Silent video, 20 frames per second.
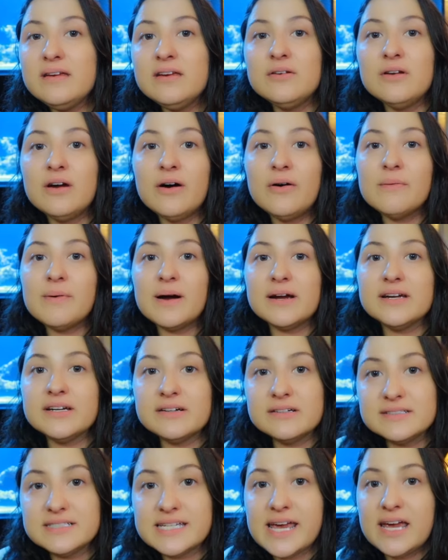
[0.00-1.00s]
you know about
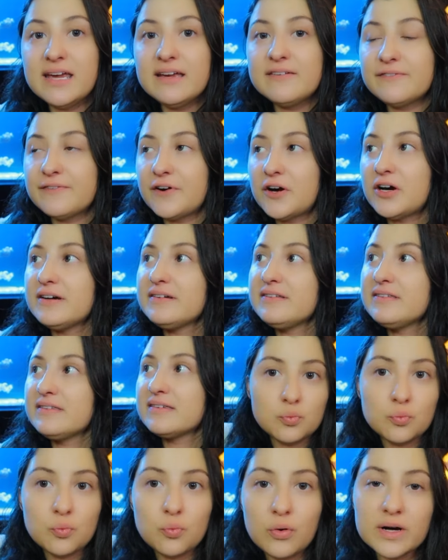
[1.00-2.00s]
your tank
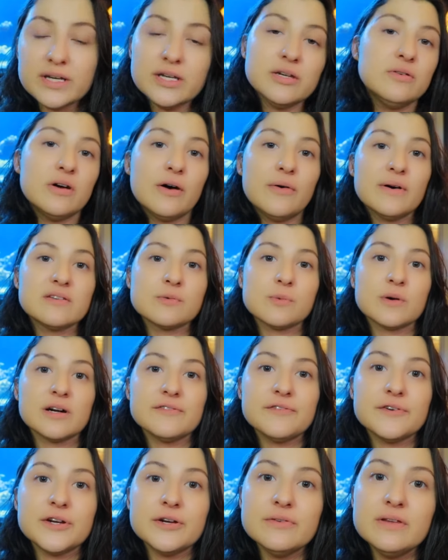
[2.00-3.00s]
first, what you know has
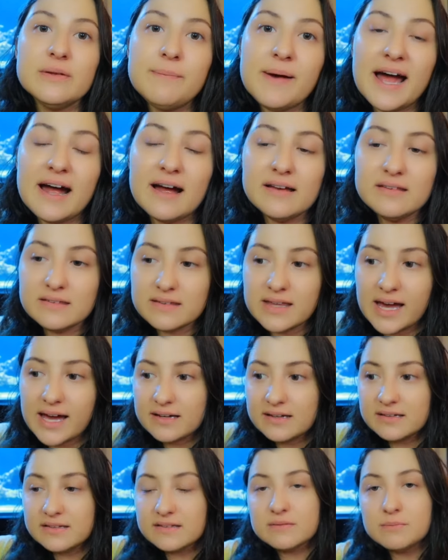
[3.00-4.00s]
worked for you in the past.
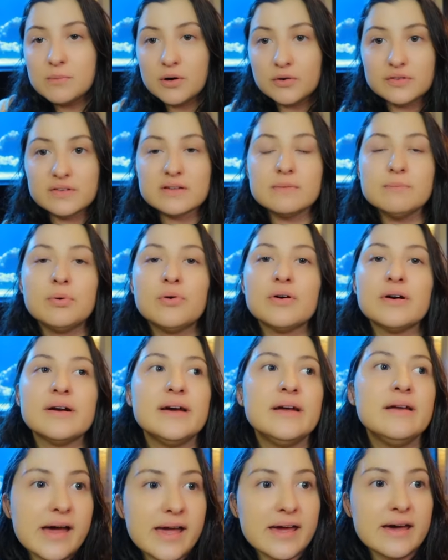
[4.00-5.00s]
That is most
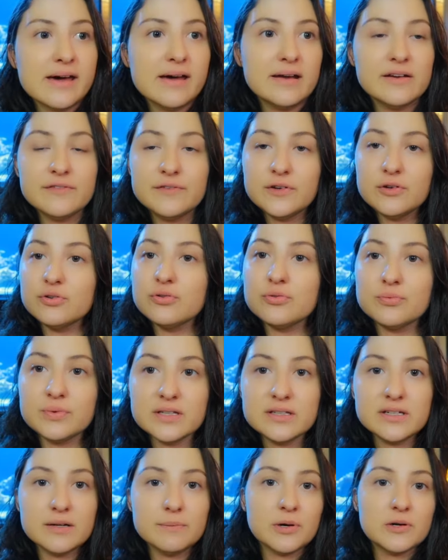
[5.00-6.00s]
important. And if you're
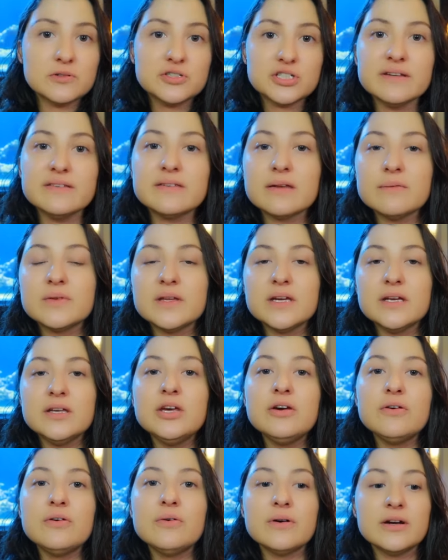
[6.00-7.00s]
really approaching something
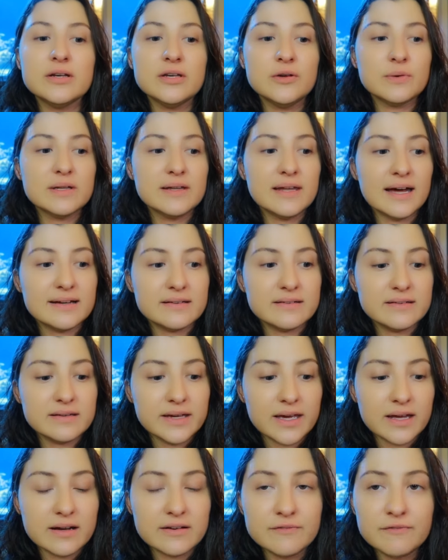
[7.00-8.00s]
new and you would like to
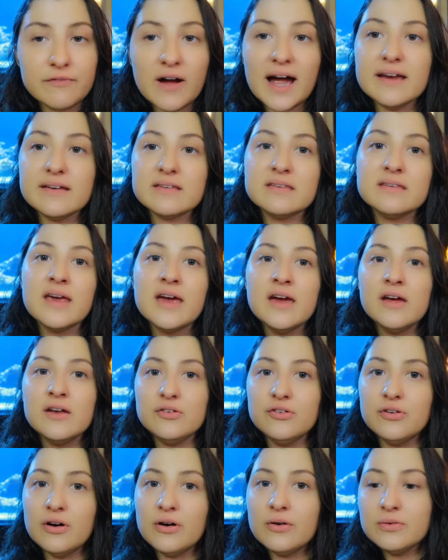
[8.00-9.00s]
get advice,
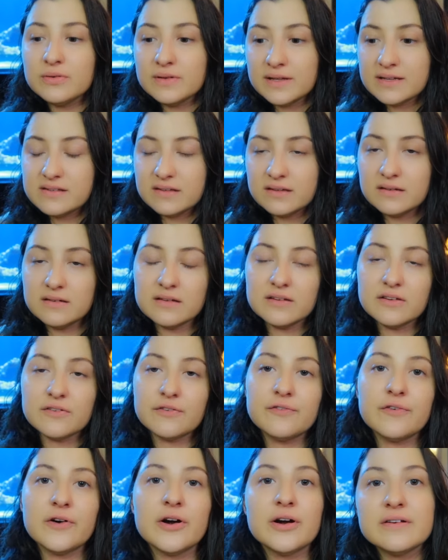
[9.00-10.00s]
don't listen to the
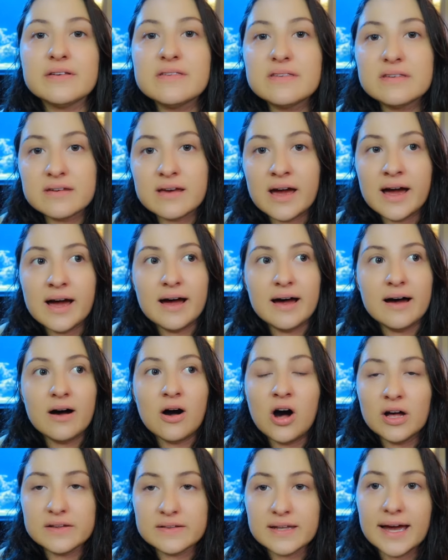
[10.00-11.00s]
first
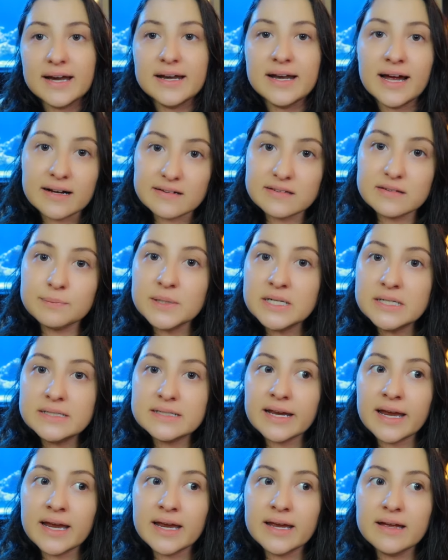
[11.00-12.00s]
online expert,
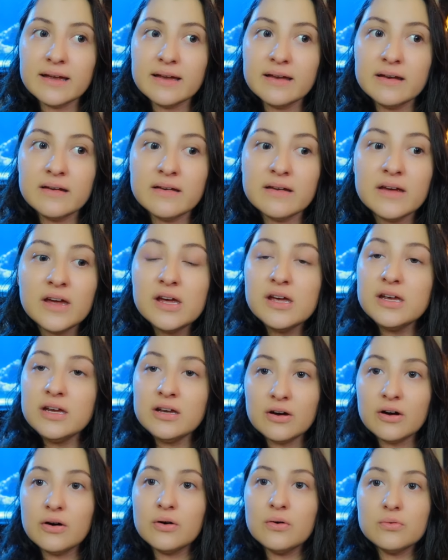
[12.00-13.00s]
and,
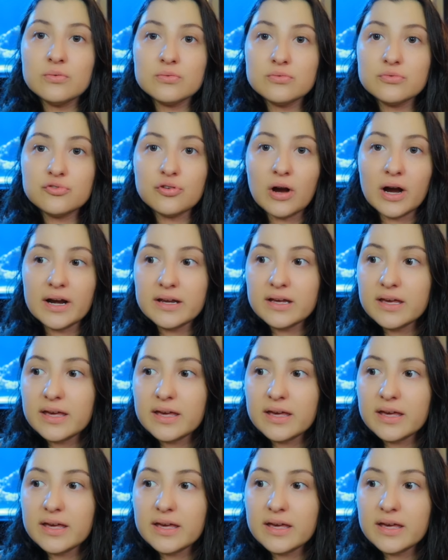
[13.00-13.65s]
you know, try to